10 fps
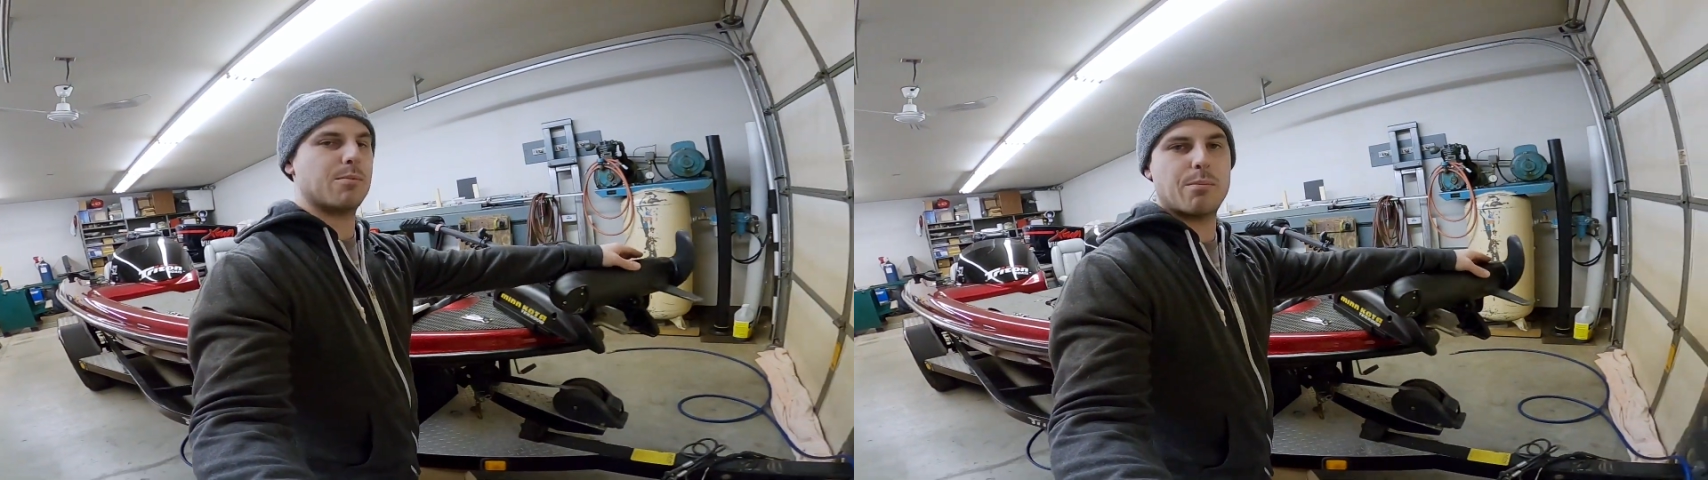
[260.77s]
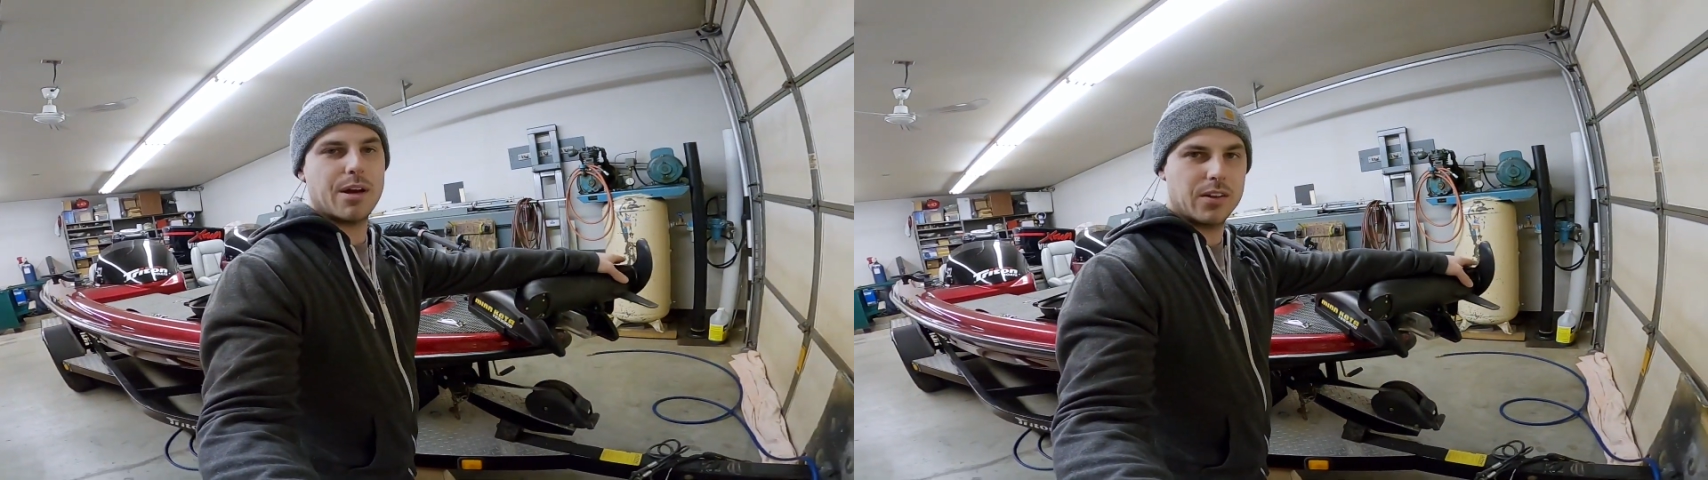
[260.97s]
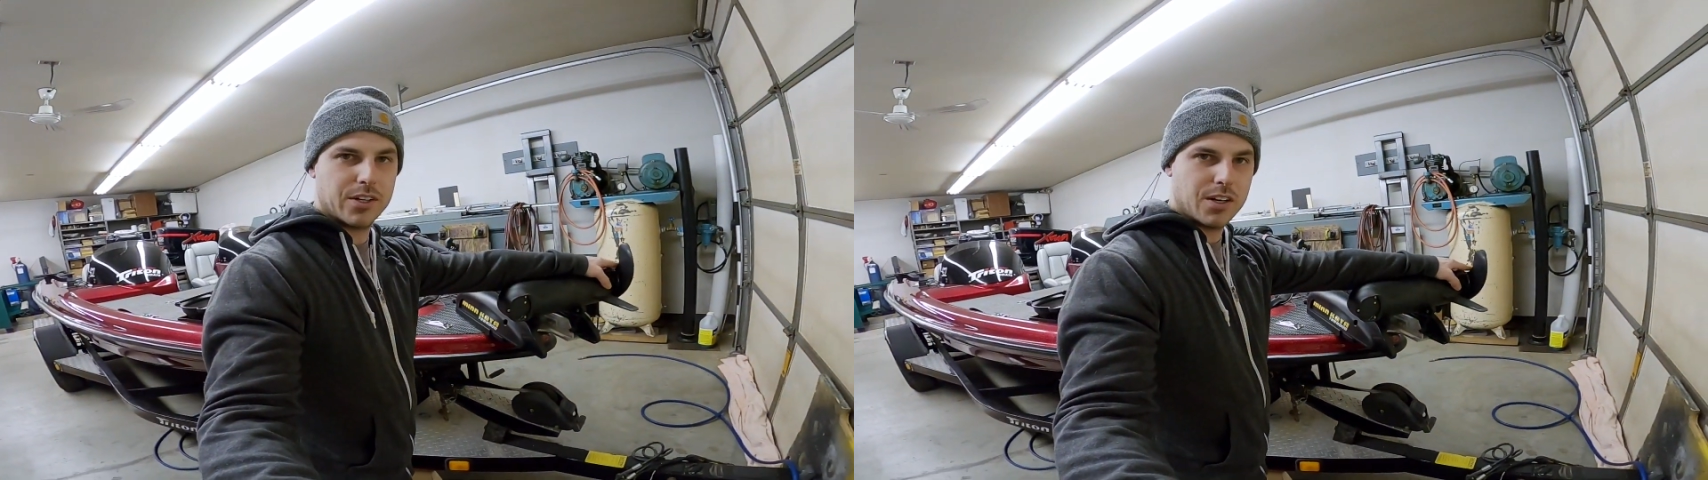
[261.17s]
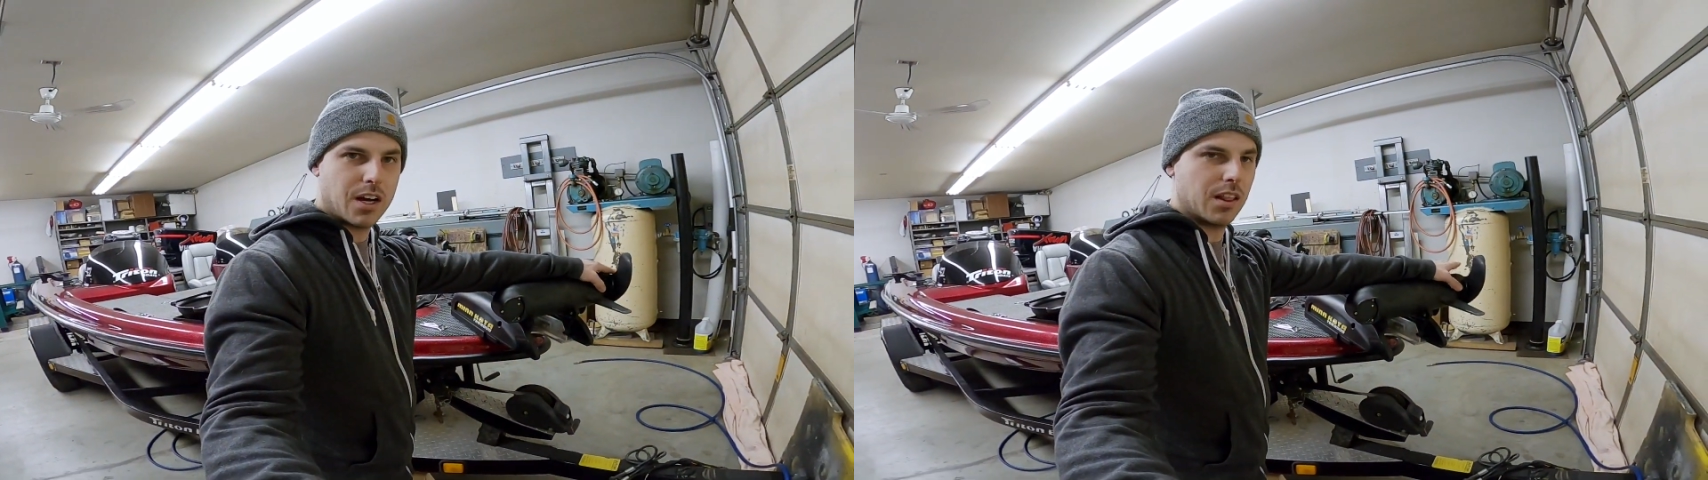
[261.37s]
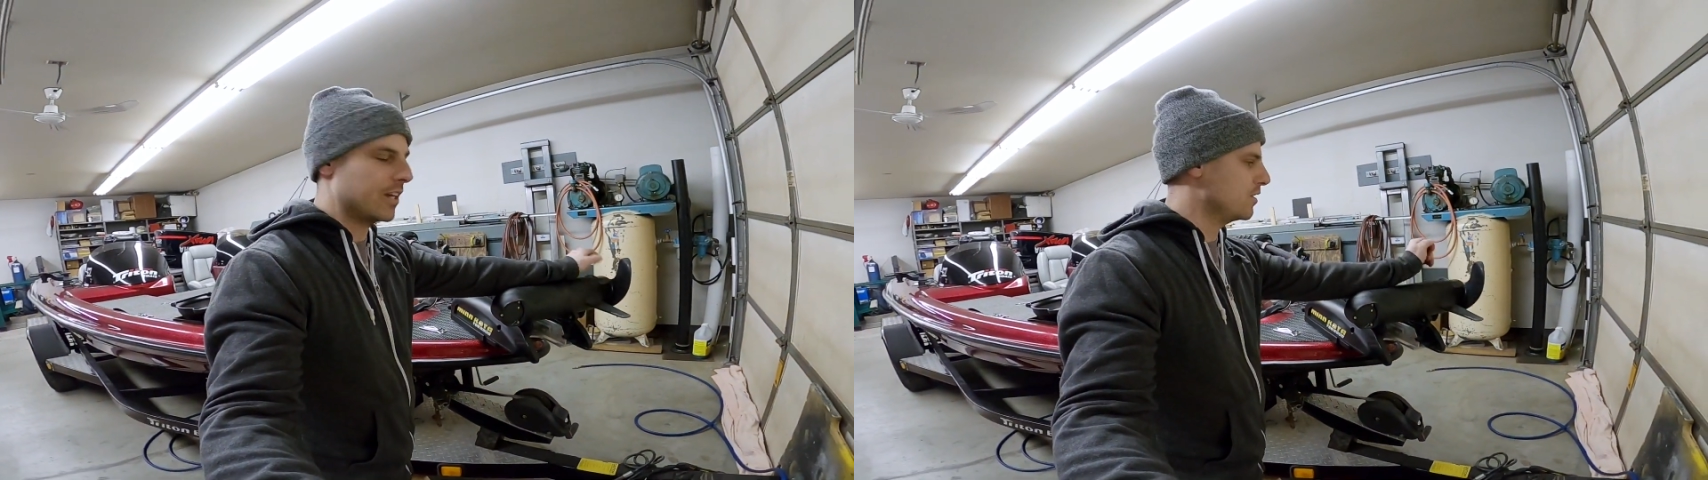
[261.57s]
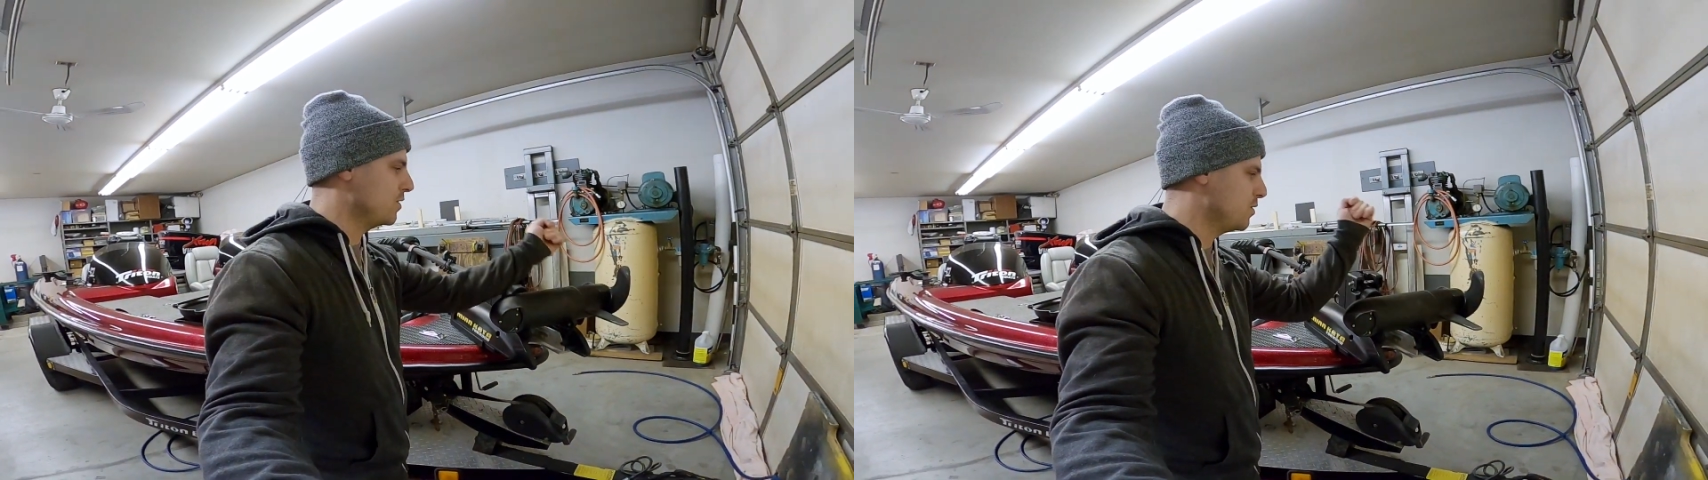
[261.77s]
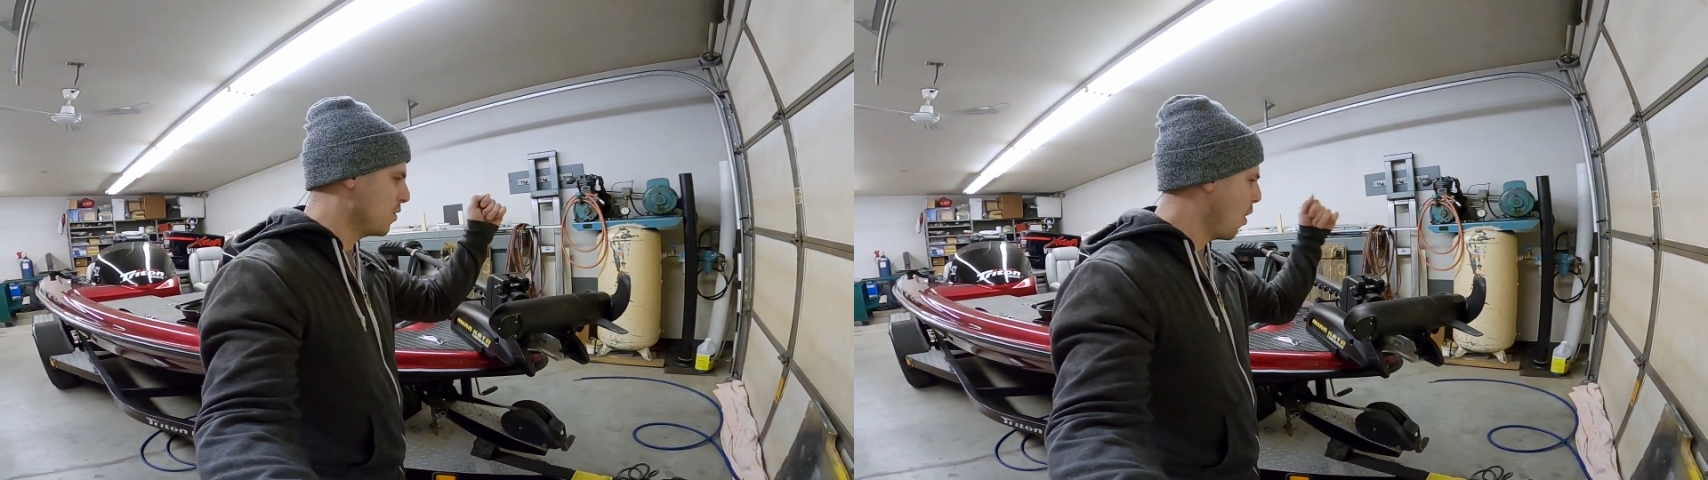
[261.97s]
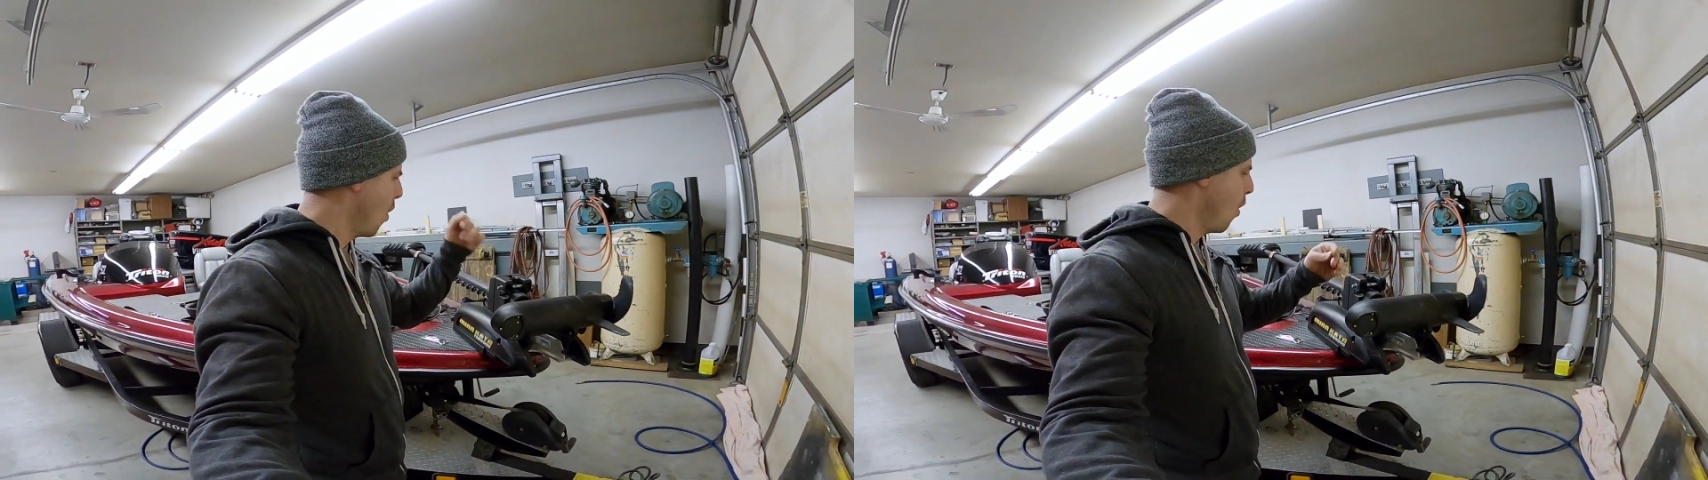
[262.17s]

the propeller unless you